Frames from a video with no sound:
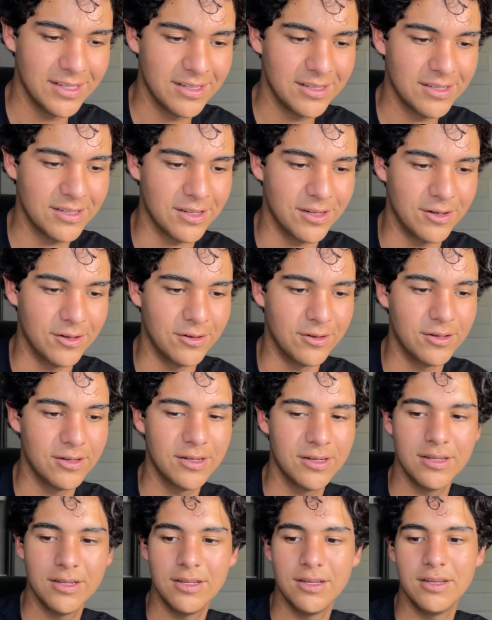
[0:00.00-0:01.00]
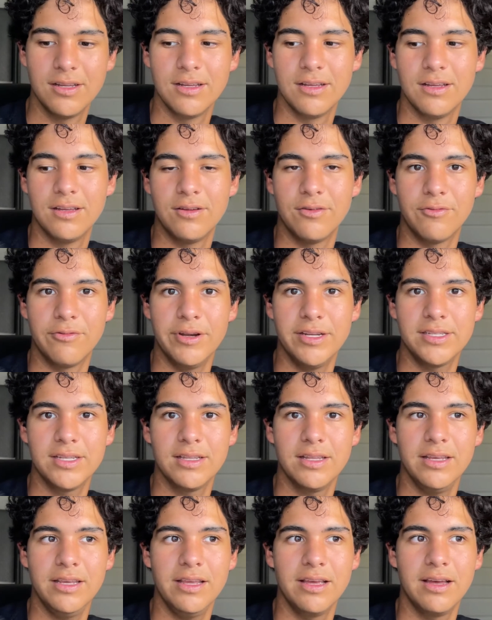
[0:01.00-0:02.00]
So
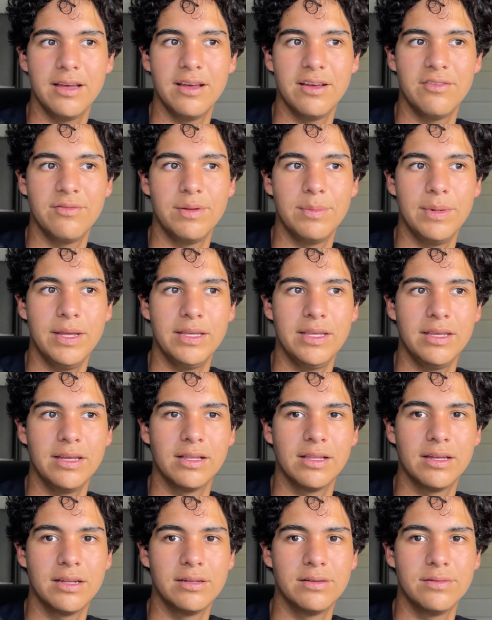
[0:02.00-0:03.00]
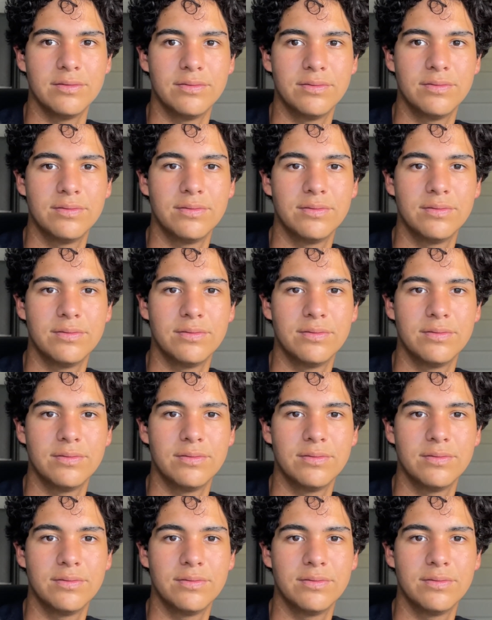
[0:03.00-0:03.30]
recently, I've been making a lot of